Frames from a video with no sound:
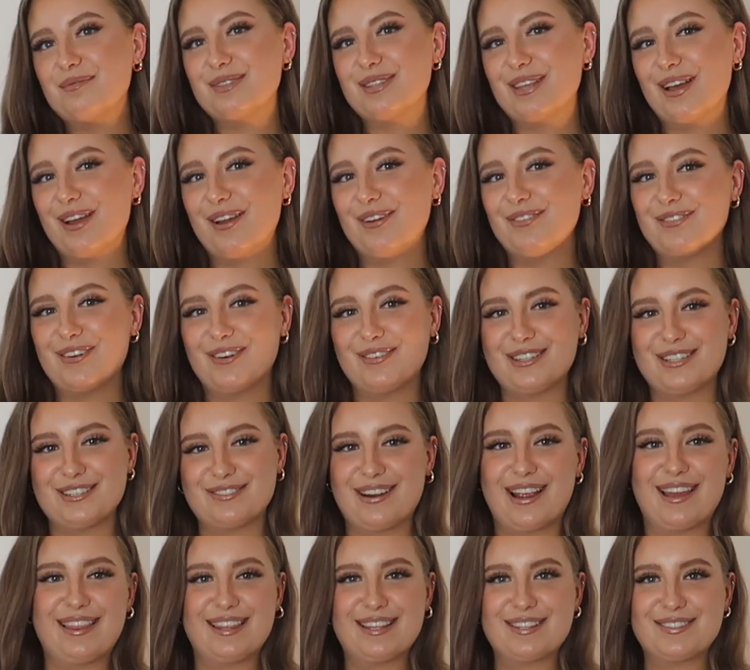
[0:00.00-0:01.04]
So what would
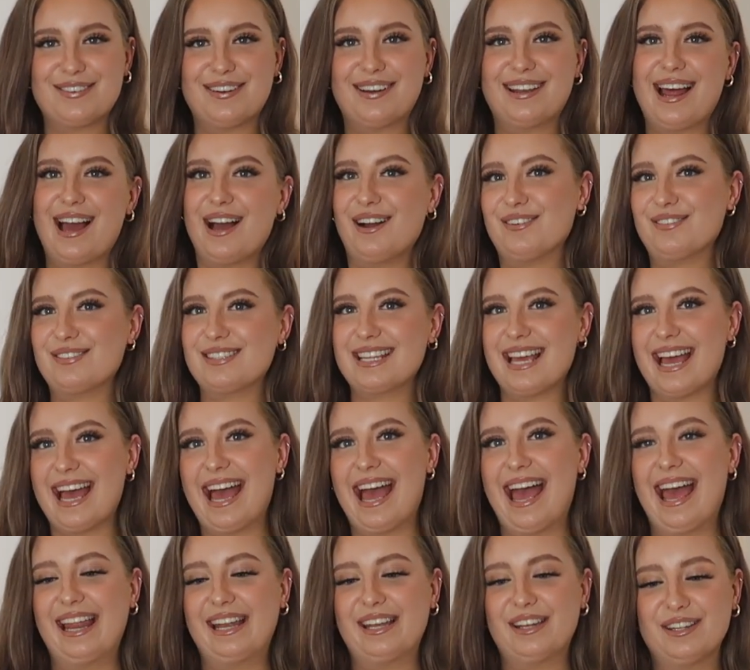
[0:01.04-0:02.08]
you rate this one out of
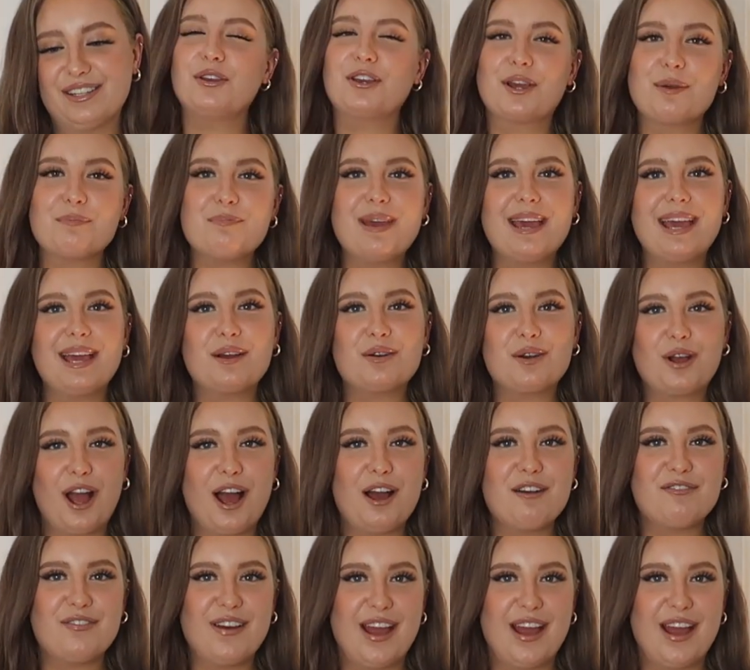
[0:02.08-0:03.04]
10? But you can pick a